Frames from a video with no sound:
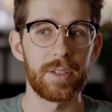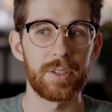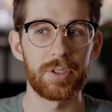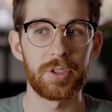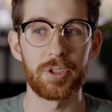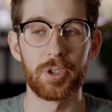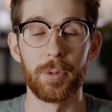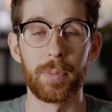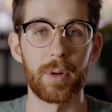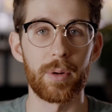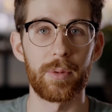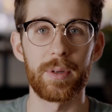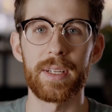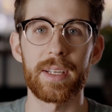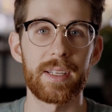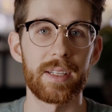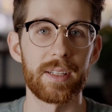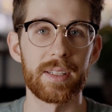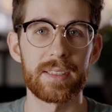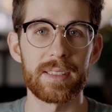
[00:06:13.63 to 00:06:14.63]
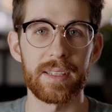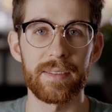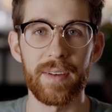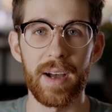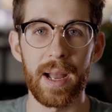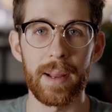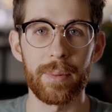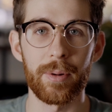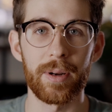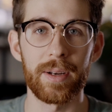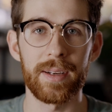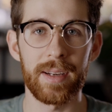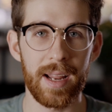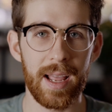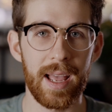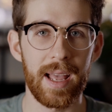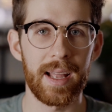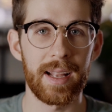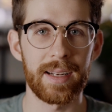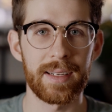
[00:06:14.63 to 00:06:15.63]
super ridiculously vibrant
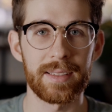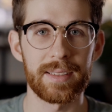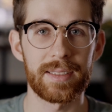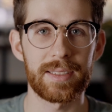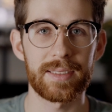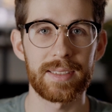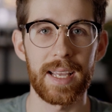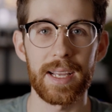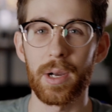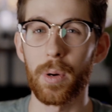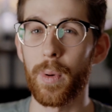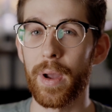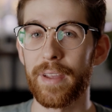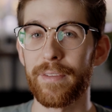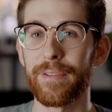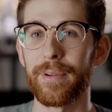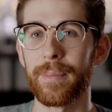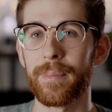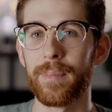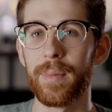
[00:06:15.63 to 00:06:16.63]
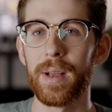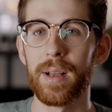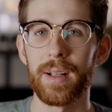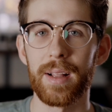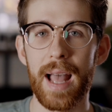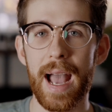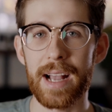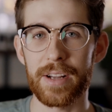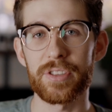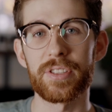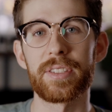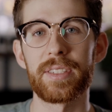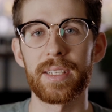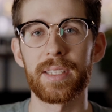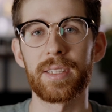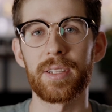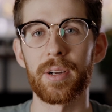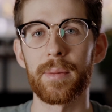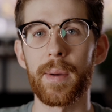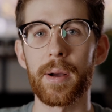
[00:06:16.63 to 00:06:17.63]
and take away from actually
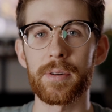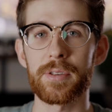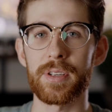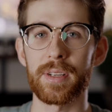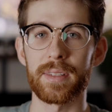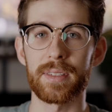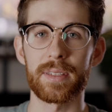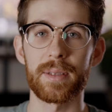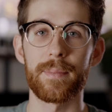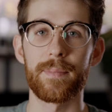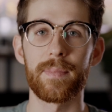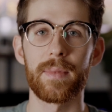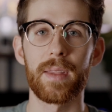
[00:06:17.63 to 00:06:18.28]
seeing their emotions.